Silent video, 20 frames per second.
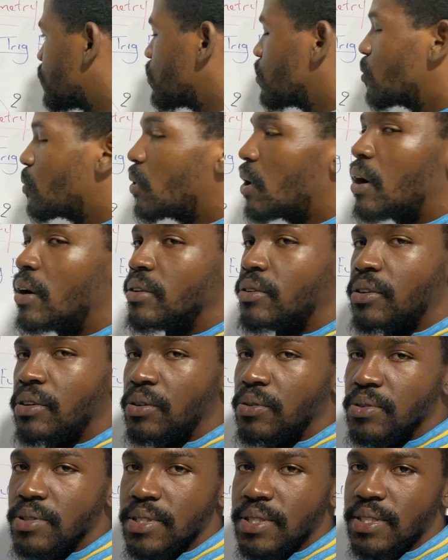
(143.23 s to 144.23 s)
we want to
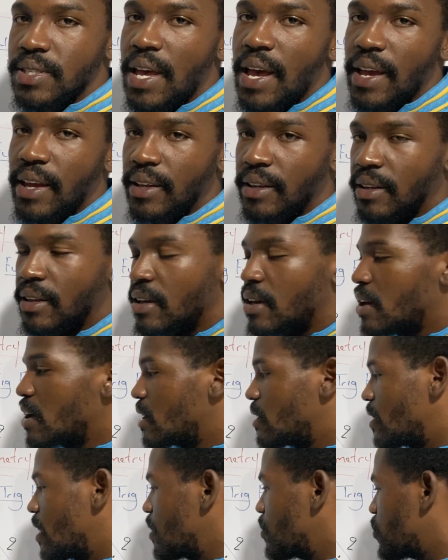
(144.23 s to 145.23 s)
use sine, right?